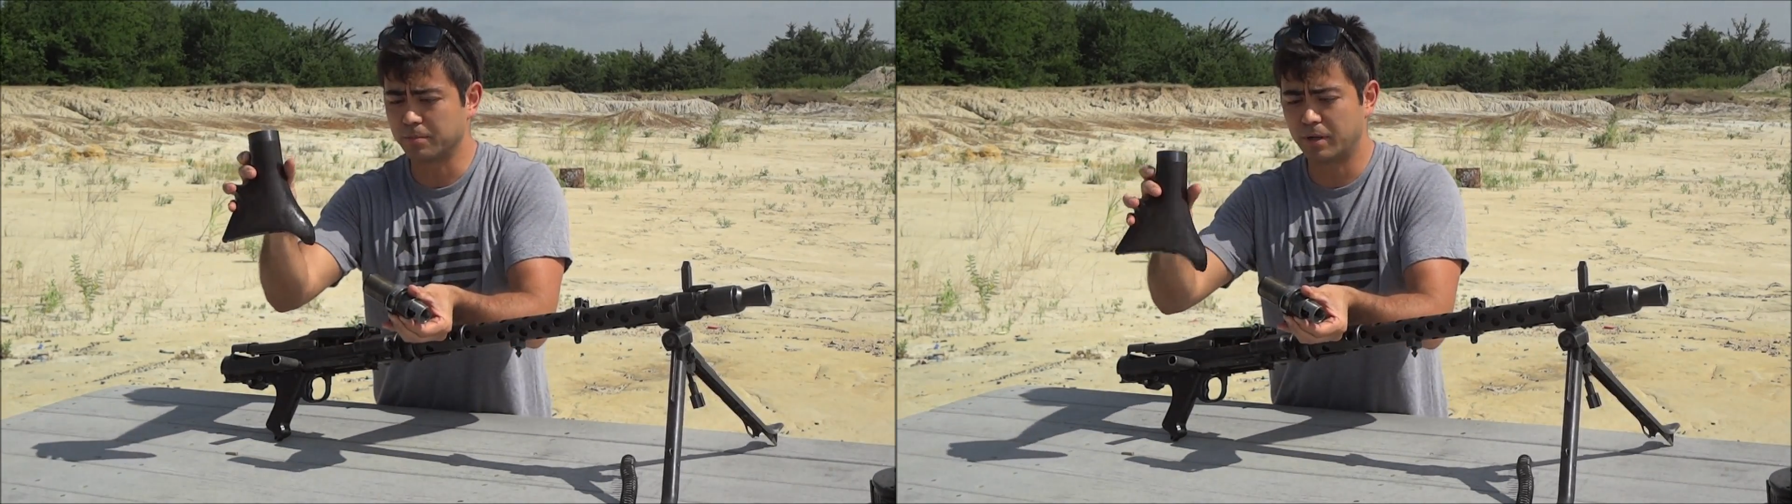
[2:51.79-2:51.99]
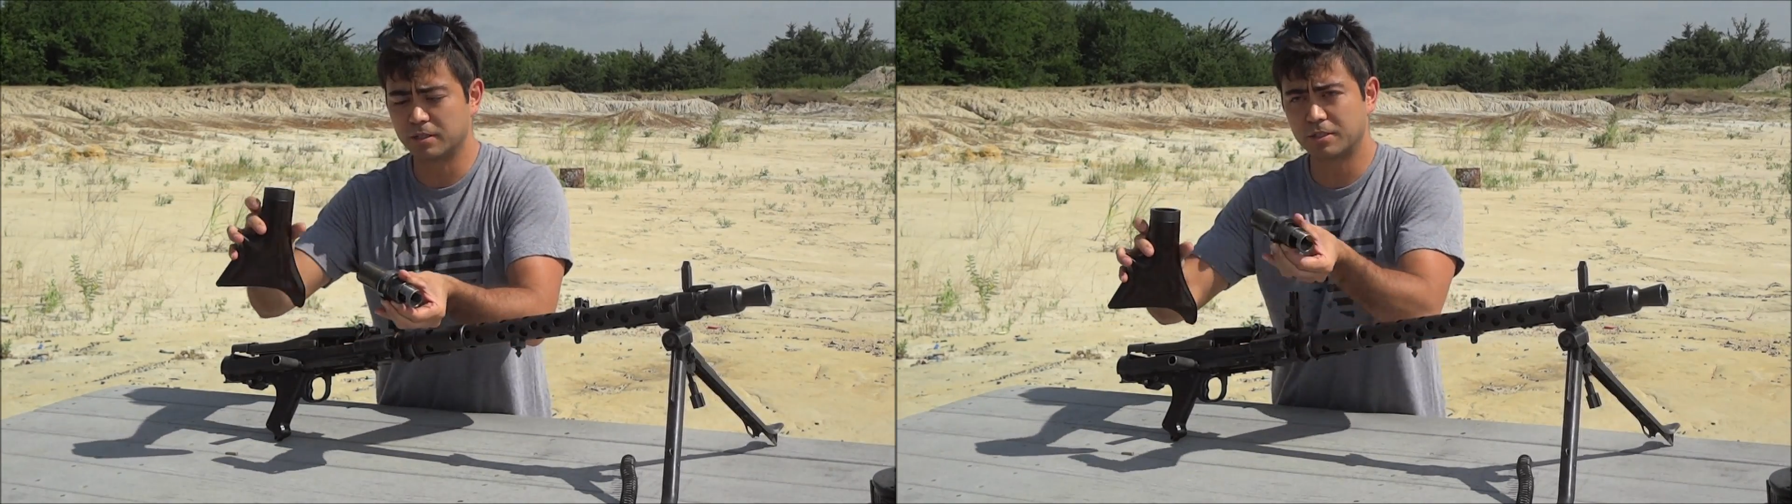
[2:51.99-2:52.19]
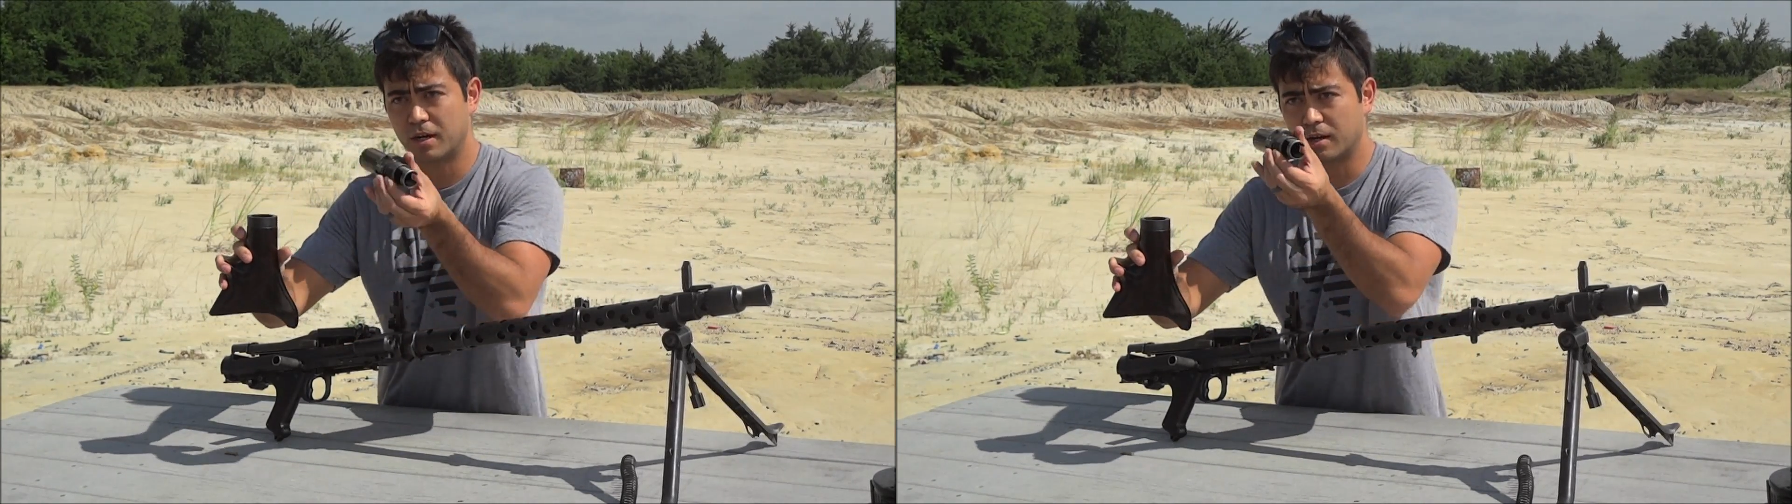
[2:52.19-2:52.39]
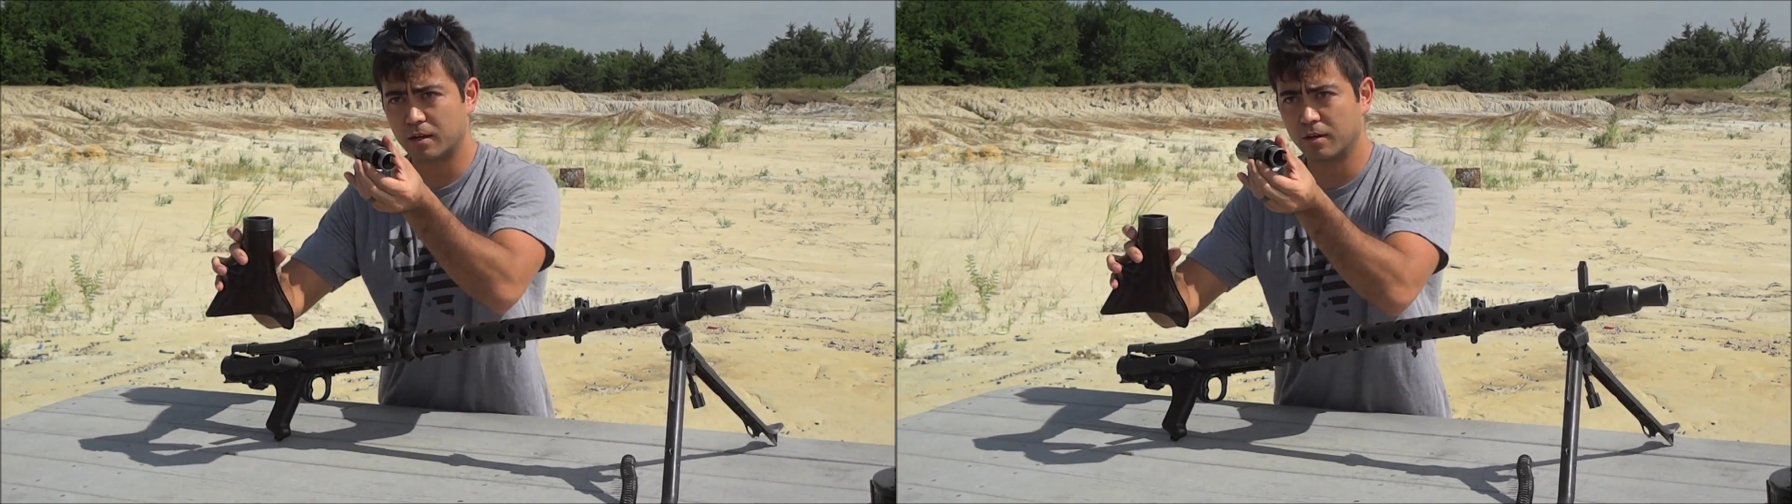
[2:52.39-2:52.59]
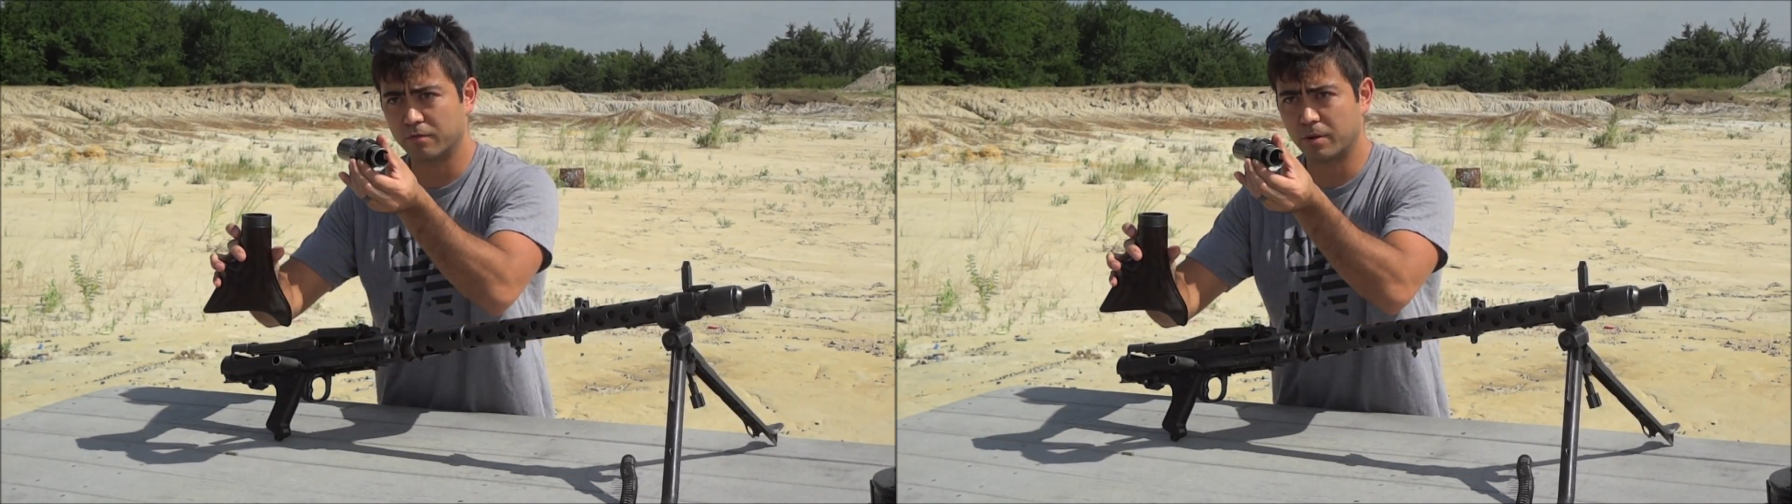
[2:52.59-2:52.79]
buttstock
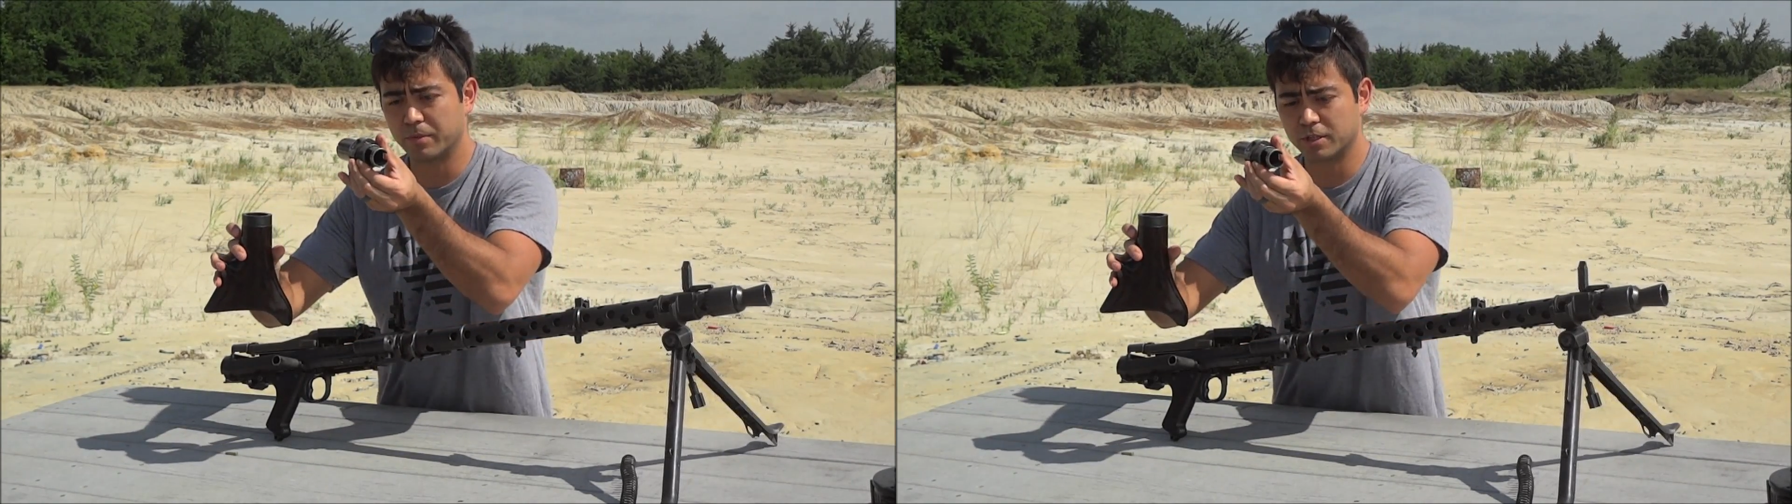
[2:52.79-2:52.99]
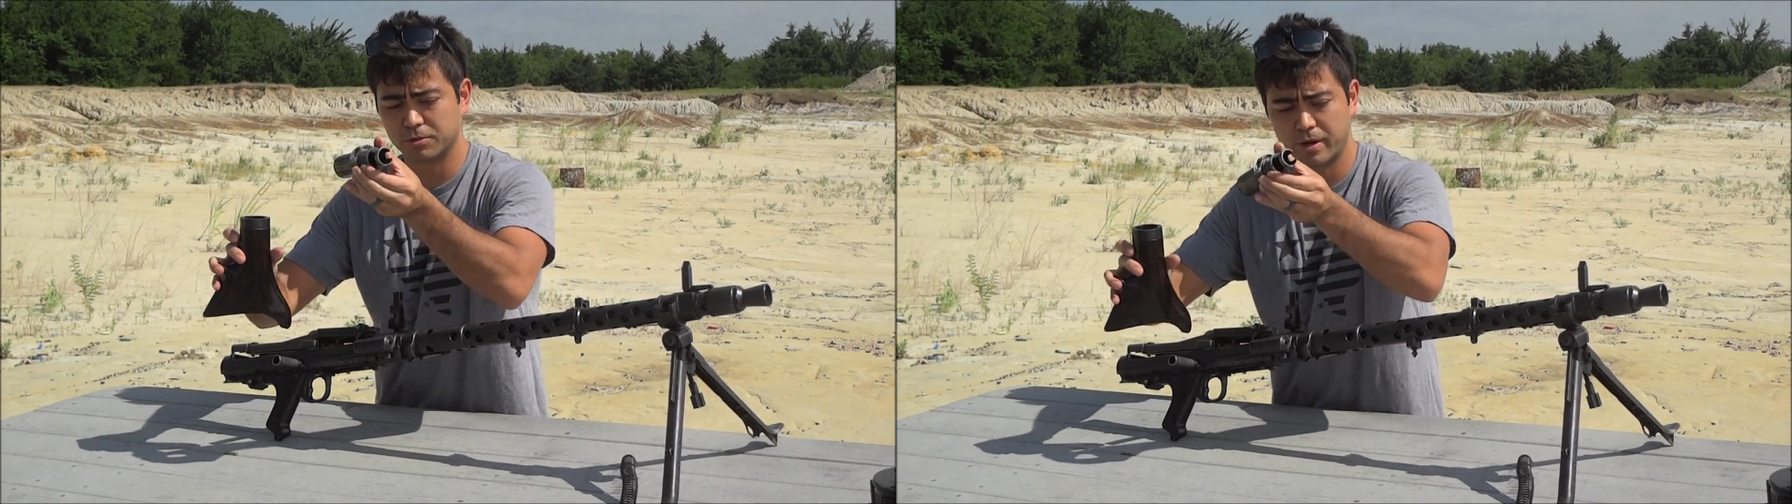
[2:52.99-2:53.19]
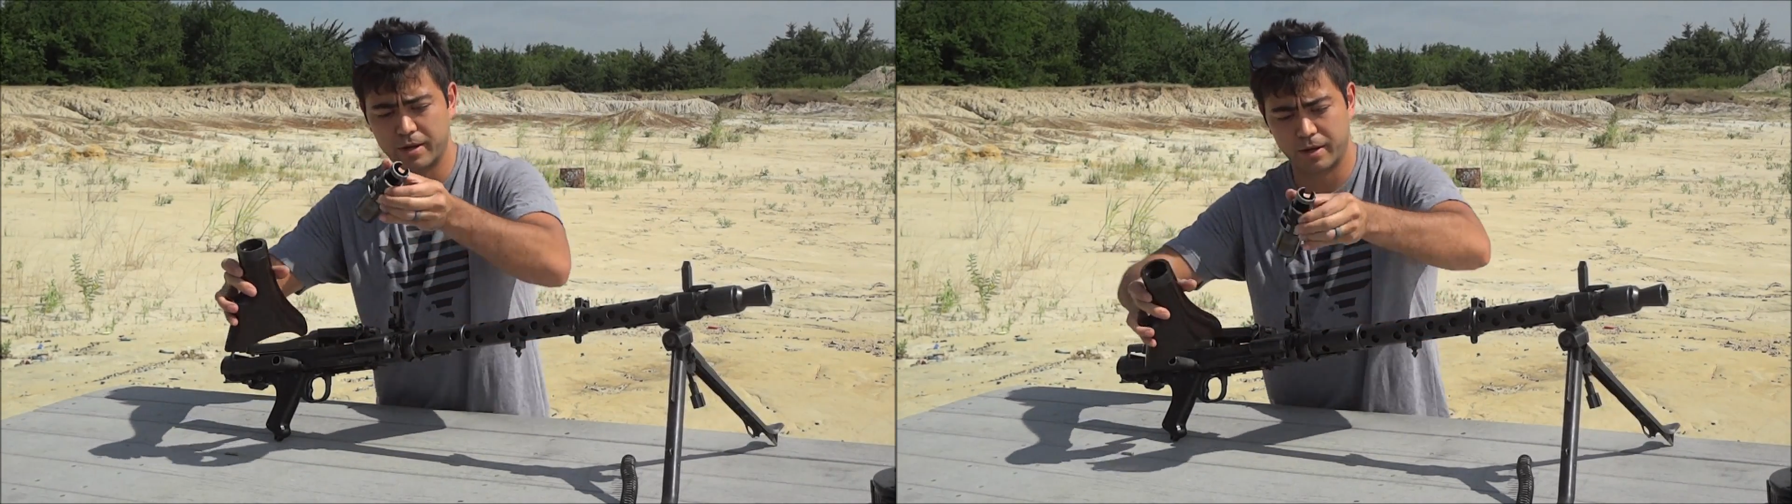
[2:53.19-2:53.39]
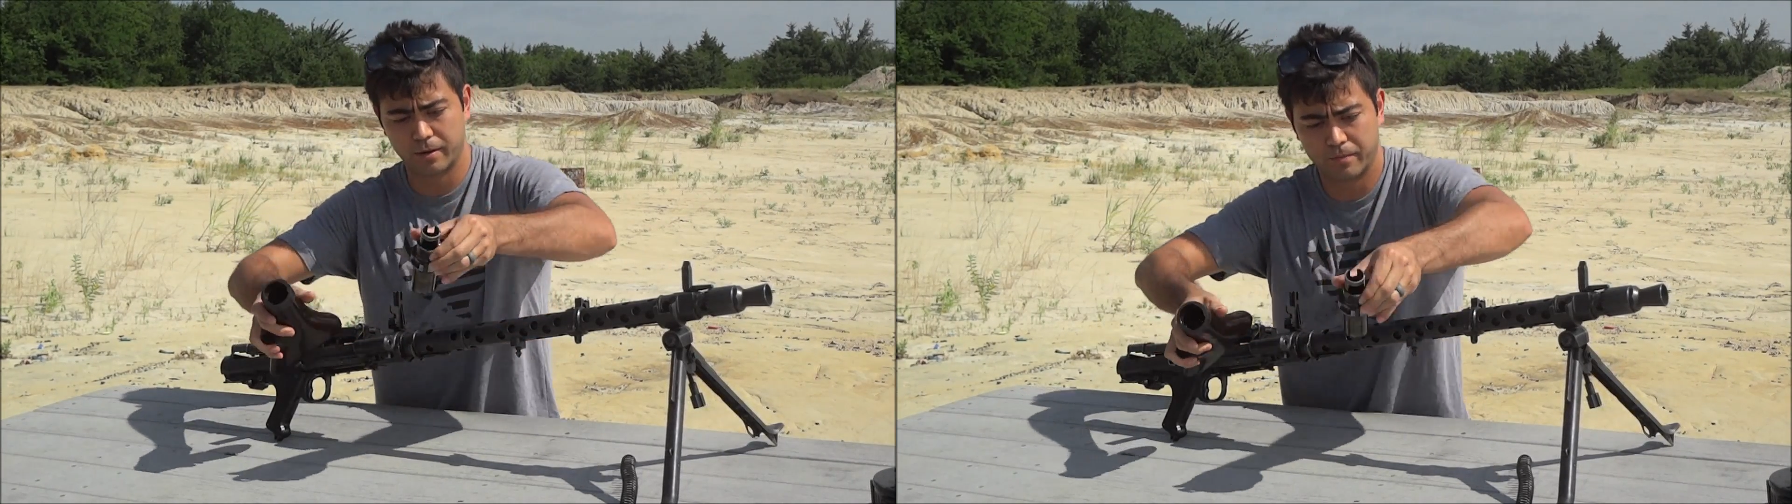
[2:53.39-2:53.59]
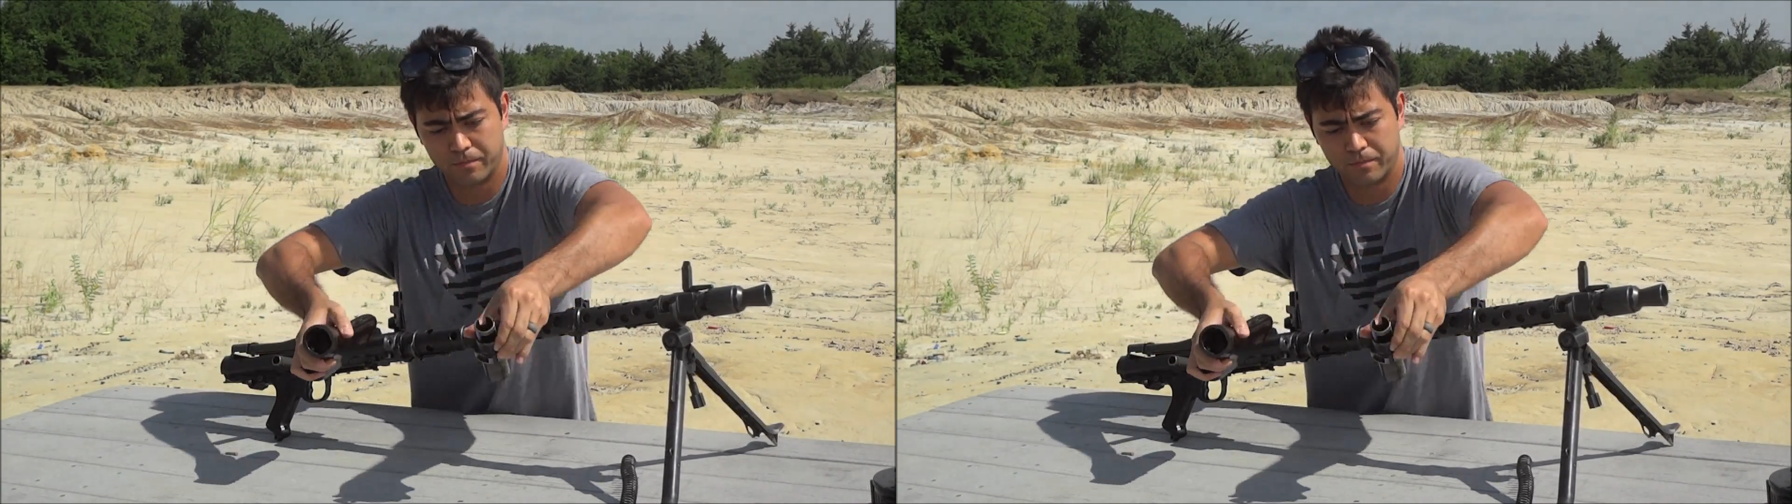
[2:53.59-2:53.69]
from this right here.